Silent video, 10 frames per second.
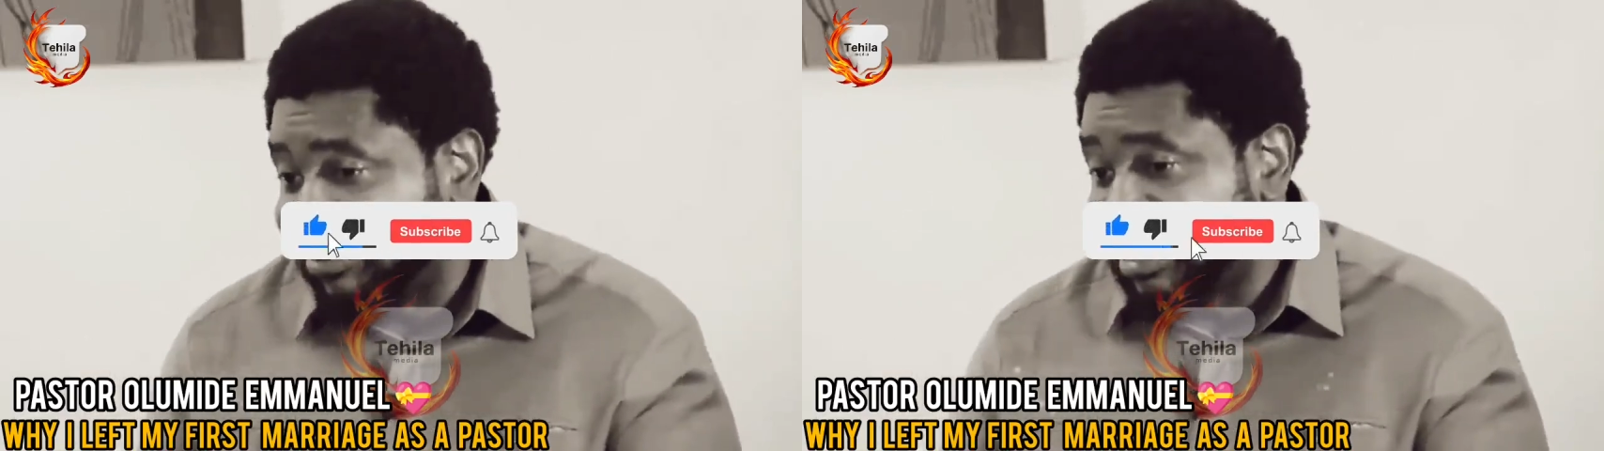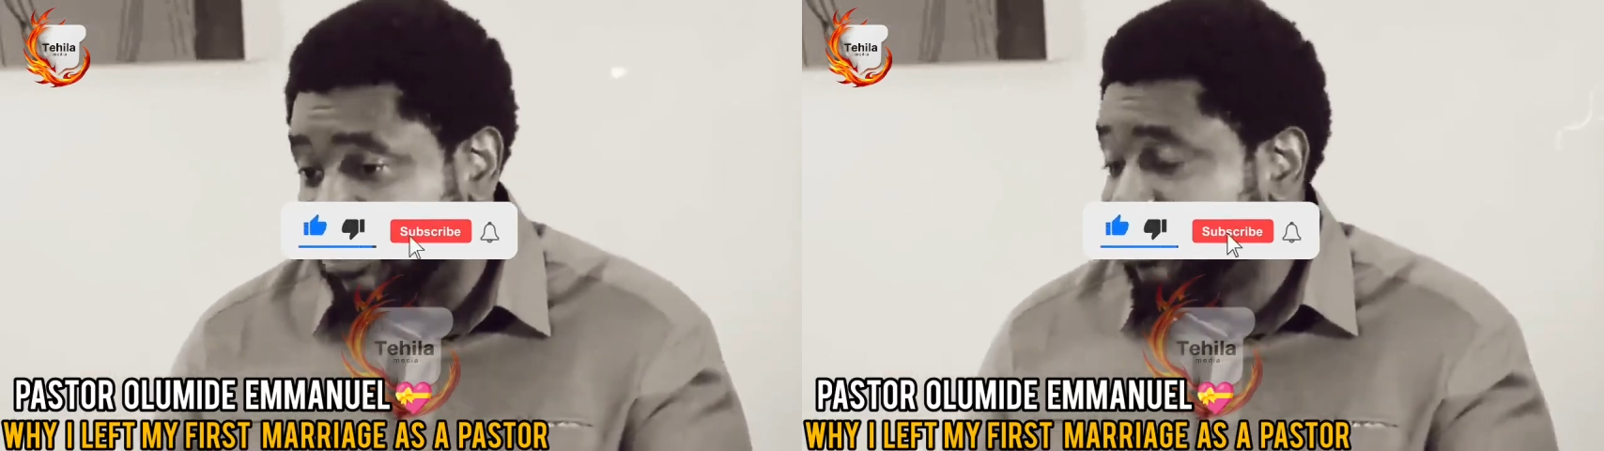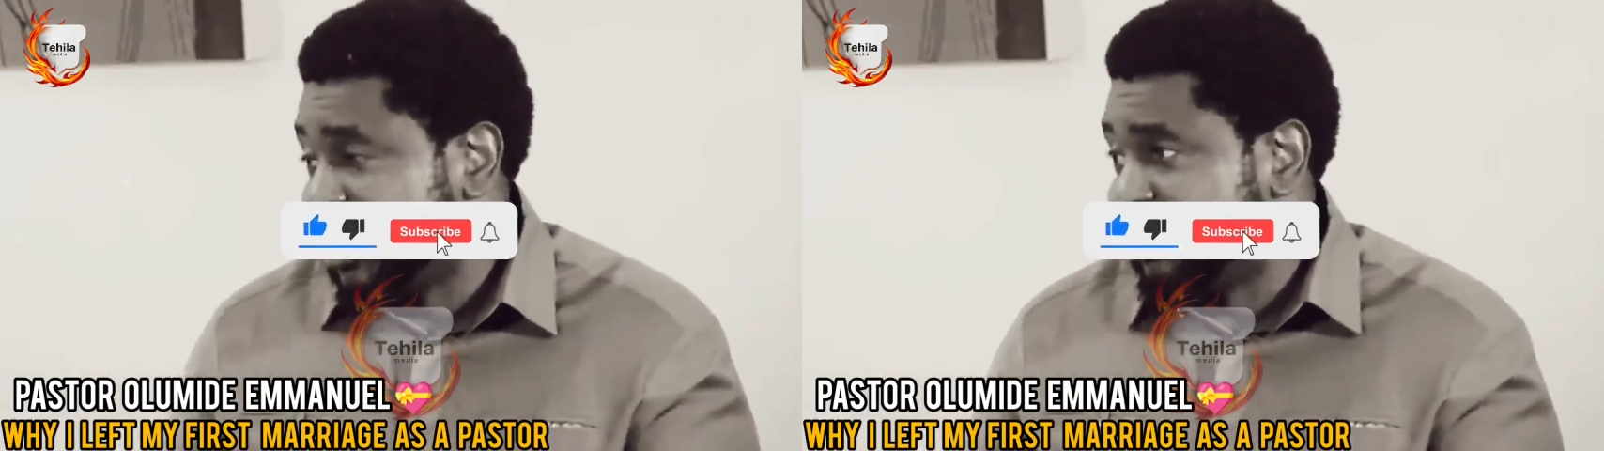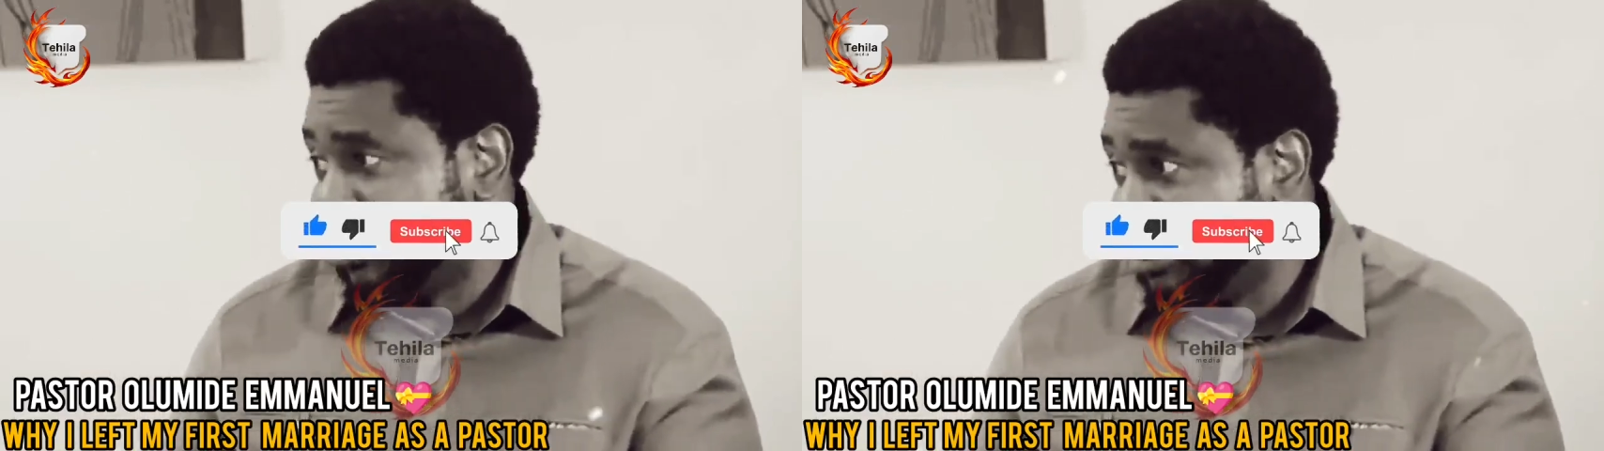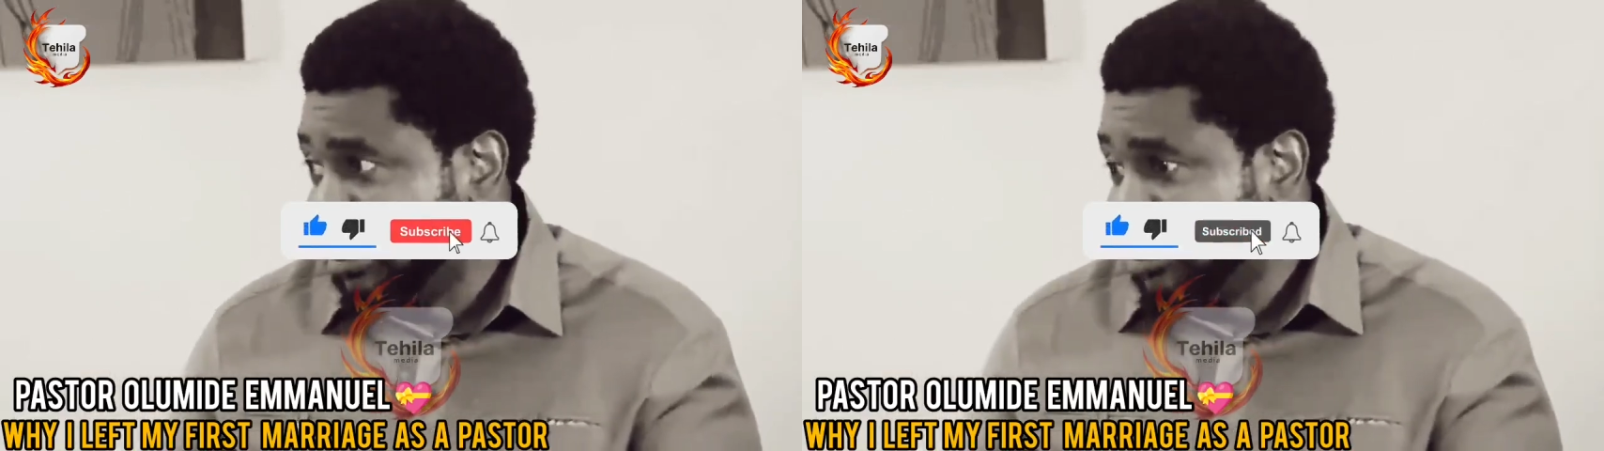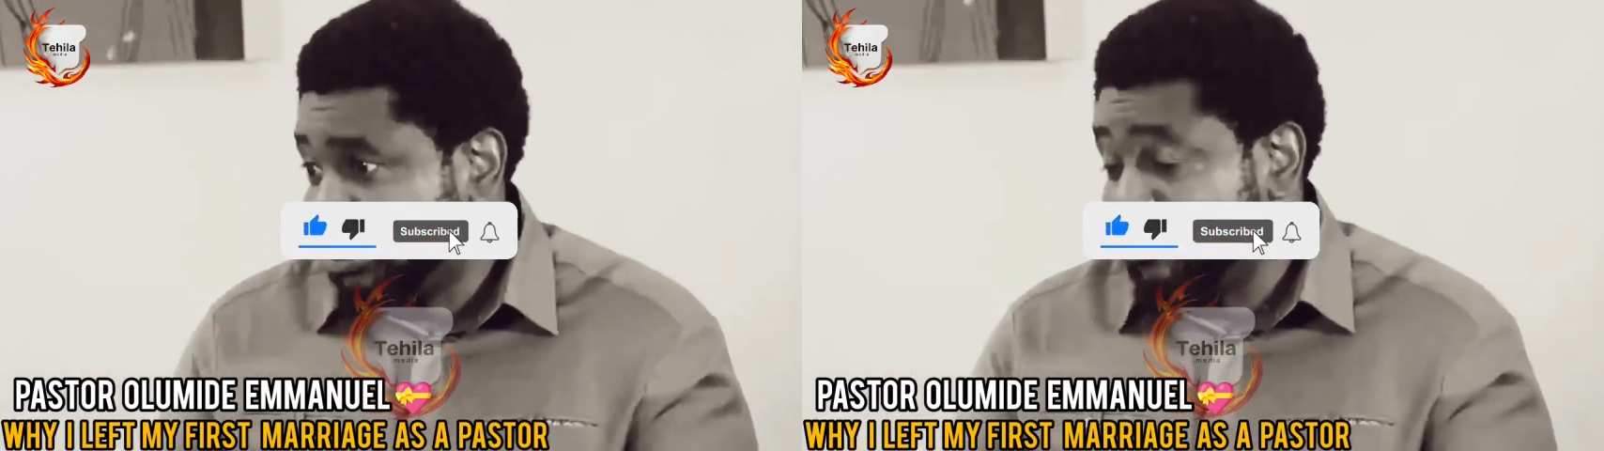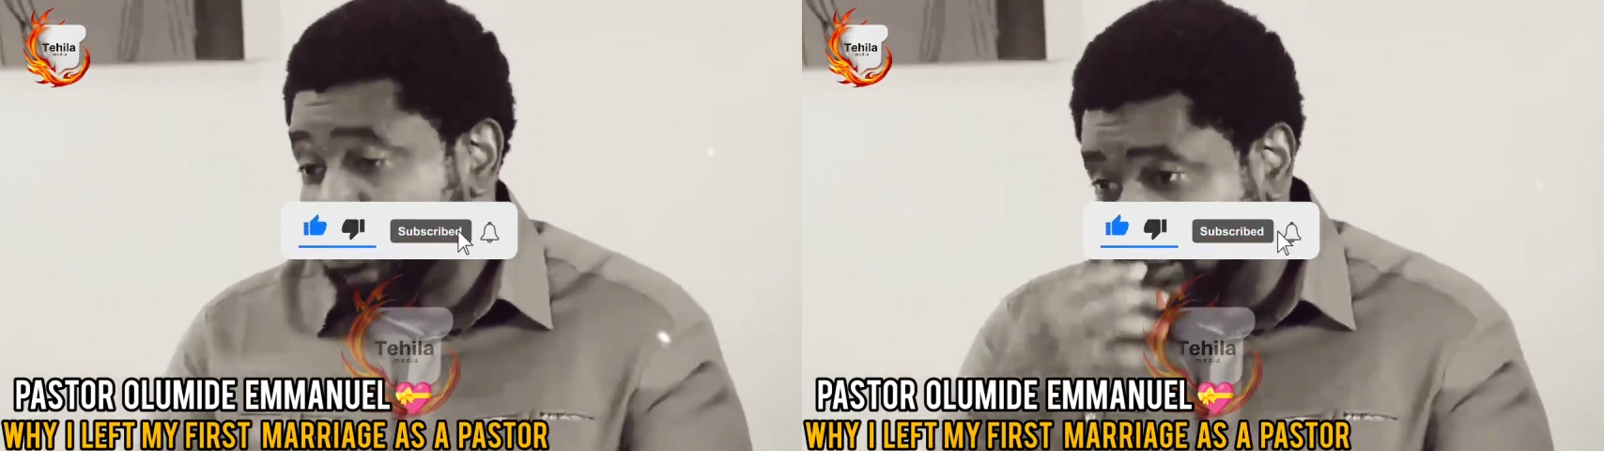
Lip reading: have their own nature. So even